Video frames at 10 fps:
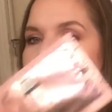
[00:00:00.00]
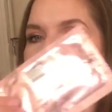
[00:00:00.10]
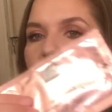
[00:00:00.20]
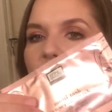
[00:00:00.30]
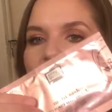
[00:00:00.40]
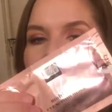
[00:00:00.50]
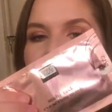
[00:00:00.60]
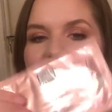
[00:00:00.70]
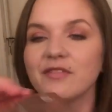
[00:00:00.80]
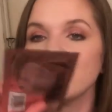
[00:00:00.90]
So I
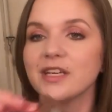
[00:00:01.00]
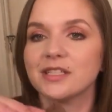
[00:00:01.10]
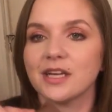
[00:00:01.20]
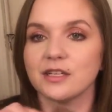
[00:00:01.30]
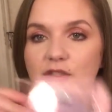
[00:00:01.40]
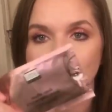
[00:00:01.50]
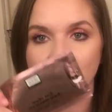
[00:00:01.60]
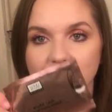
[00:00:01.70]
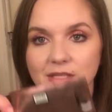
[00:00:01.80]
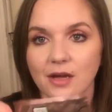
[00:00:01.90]
am definitely excited to
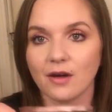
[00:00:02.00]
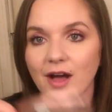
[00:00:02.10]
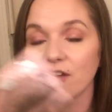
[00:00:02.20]
try this out.